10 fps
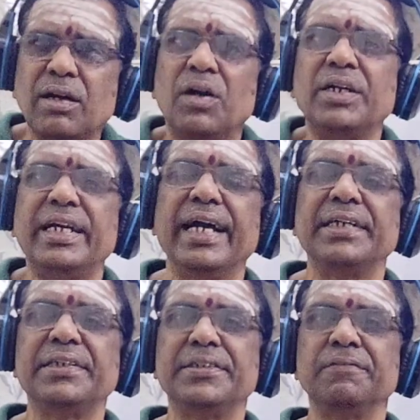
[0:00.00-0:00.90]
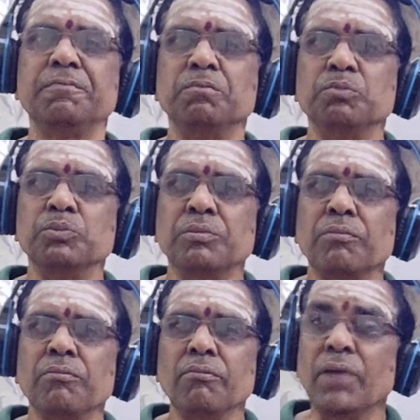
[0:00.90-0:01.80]
contact.
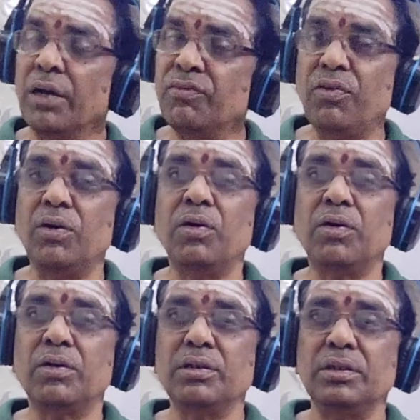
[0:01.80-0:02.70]
Therefore,